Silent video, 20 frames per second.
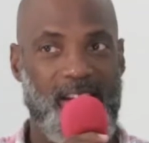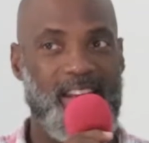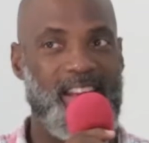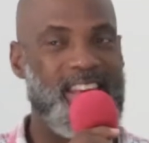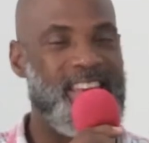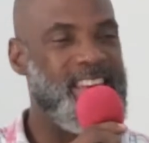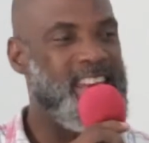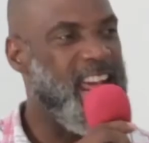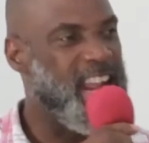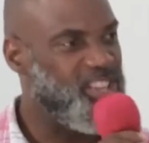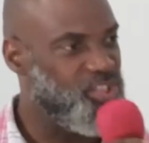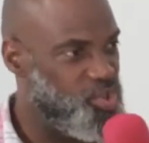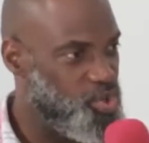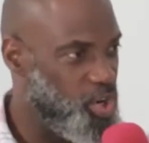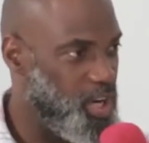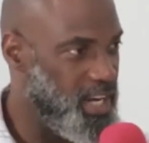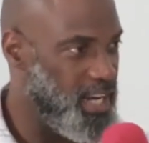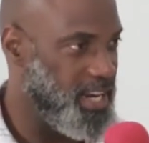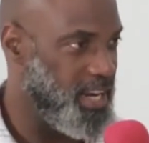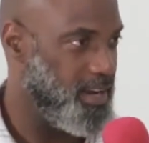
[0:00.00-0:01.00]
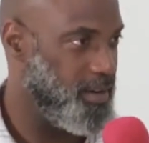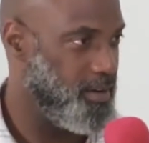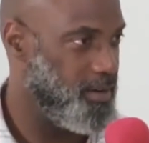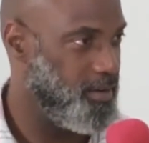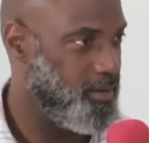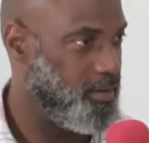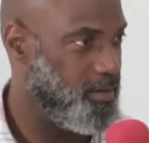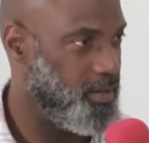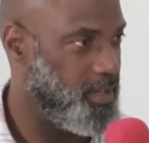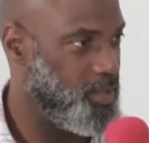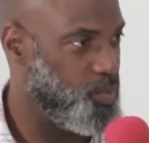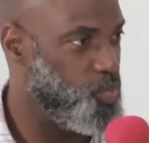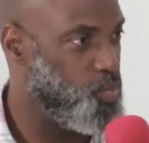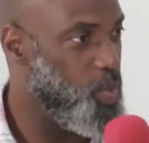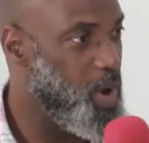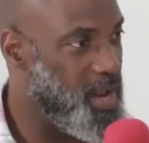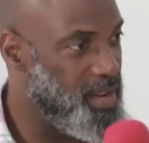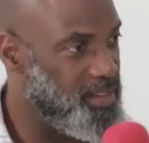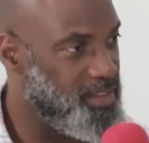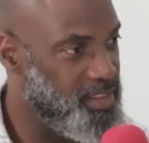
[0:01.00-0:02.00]
naturally, is
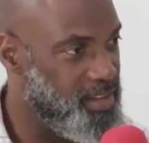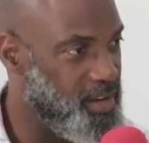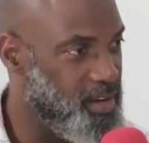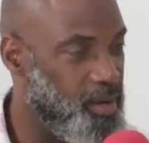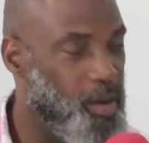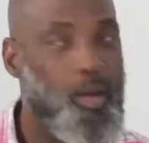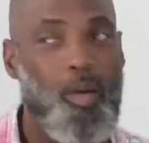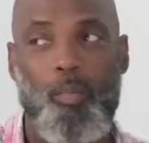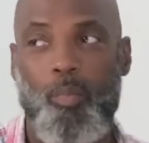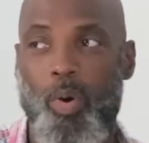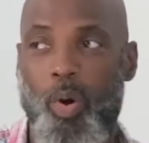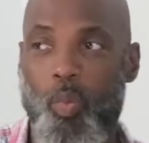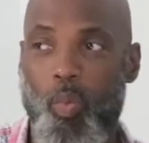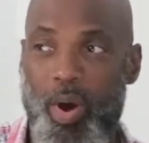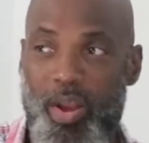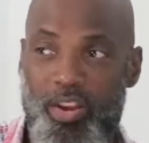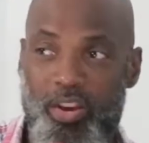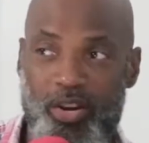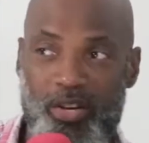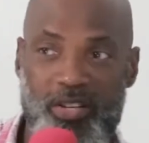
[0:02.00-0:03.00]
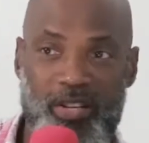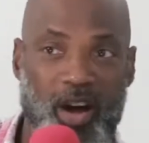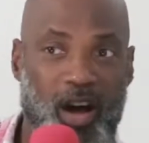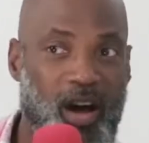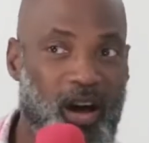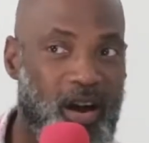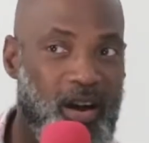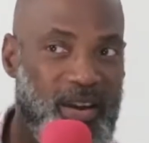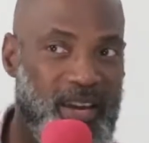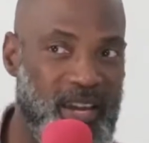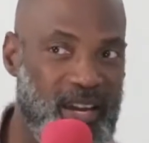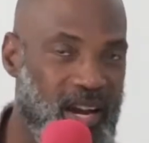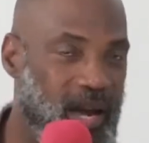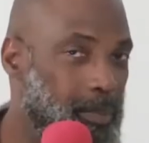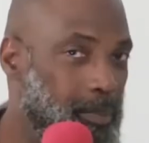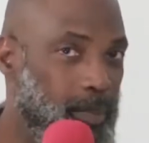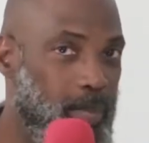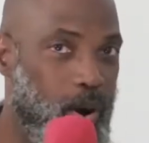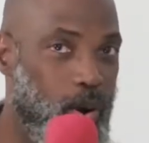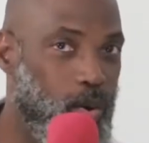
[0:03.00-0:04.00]
one thing. But when you're talking
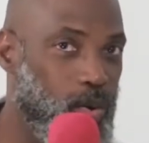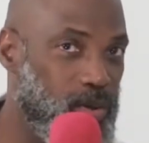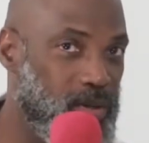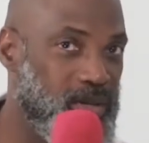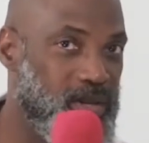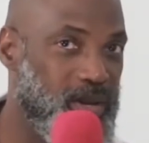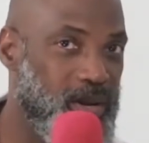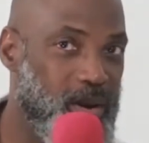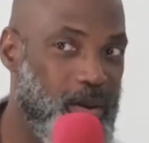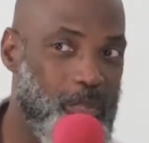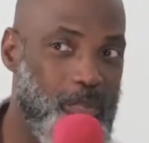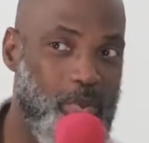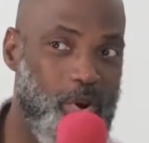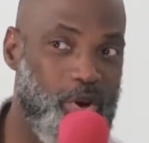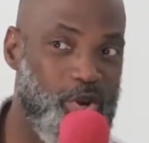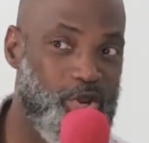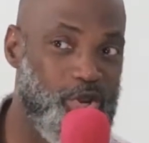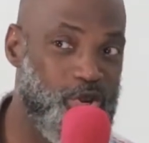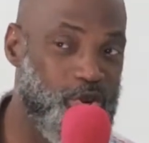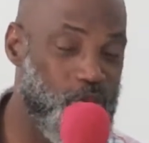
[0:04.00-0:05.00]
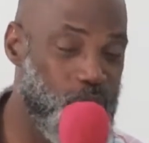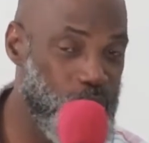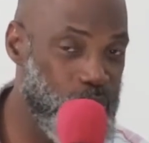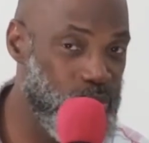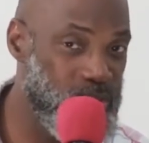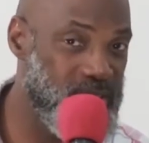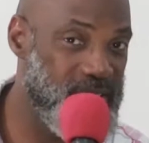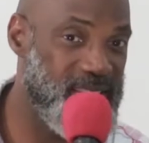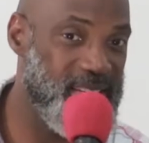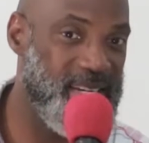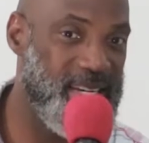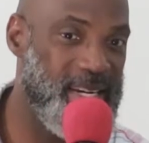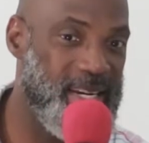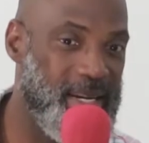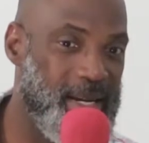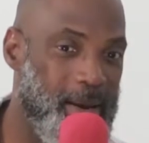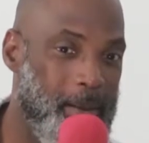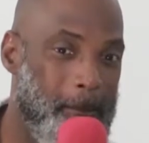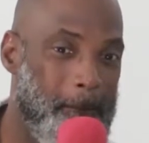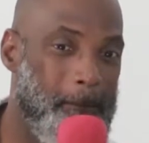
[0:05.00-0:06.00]
about
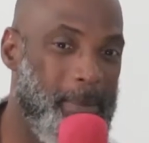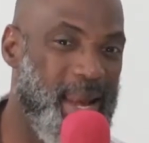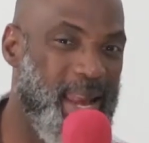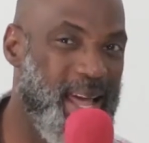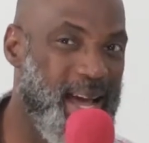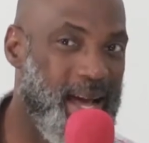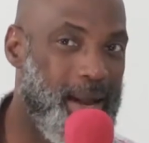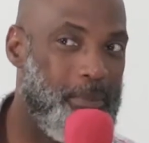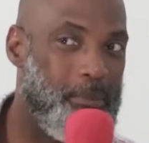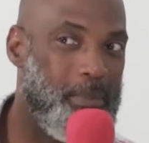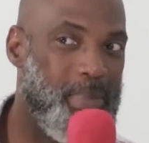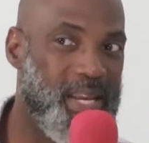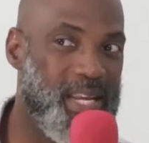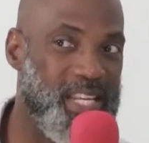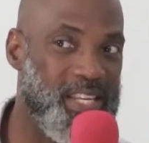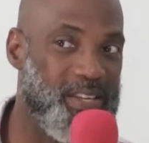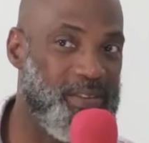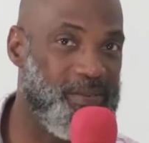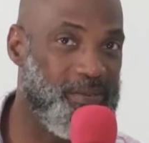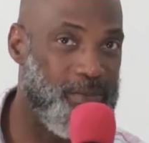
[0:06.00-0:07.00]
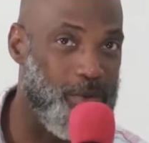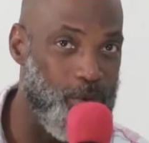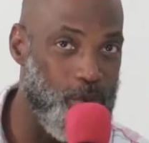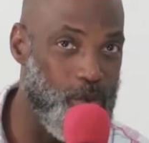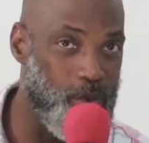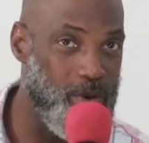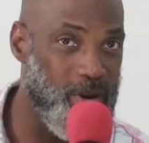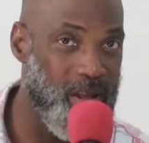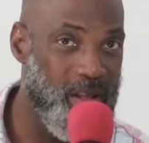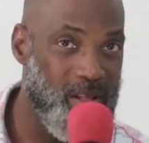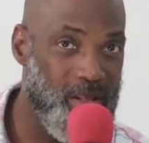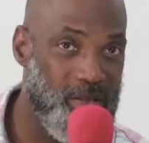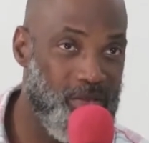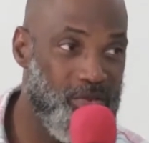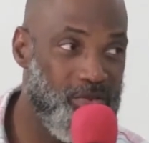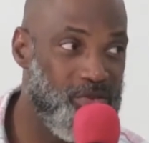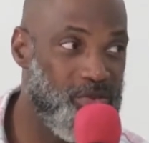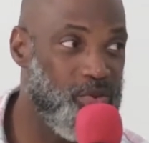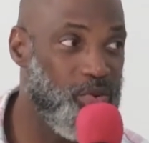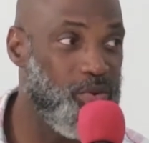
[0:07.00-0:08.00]
producing plant-based food
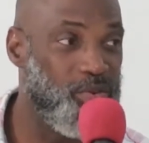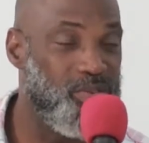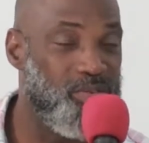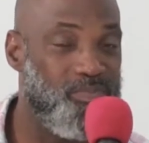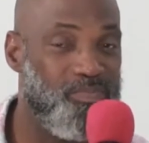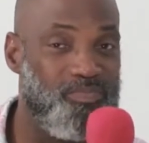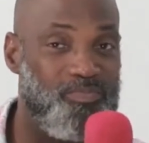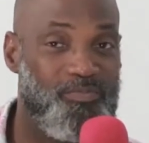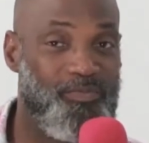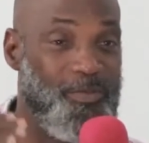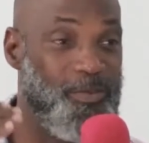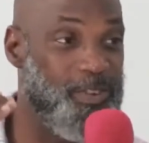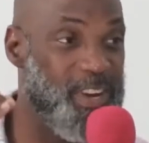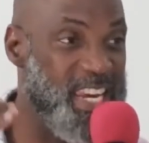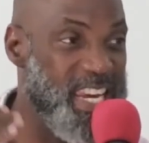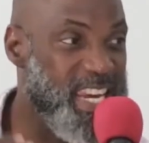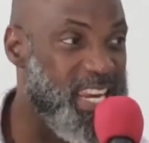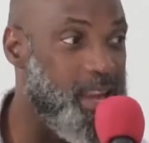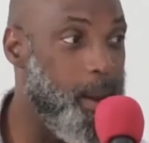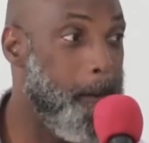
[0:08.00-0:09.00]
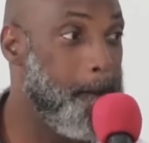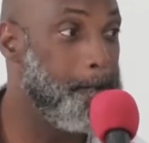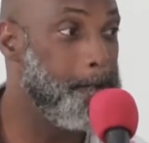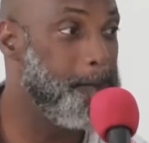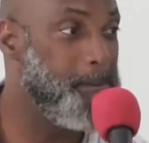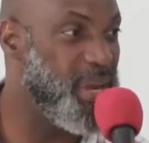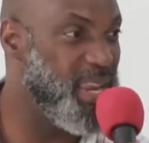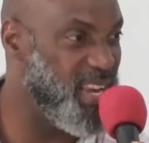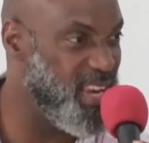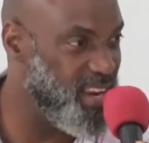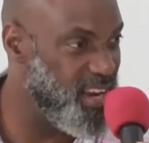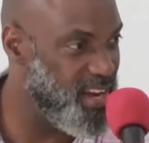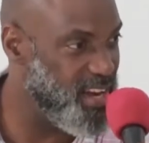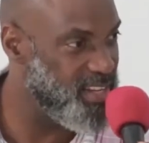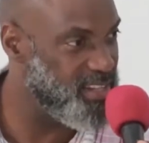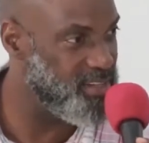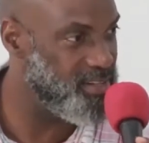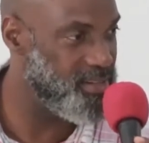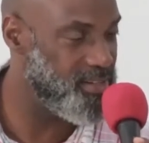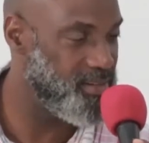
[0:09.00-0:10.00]
to feed
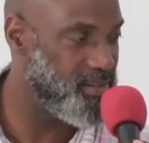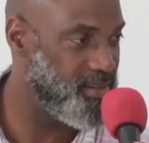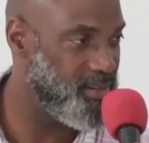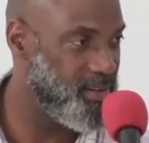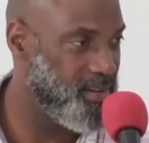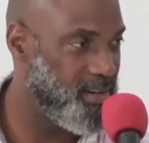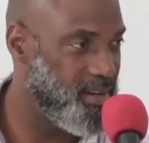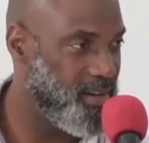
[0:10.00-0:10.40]
billions,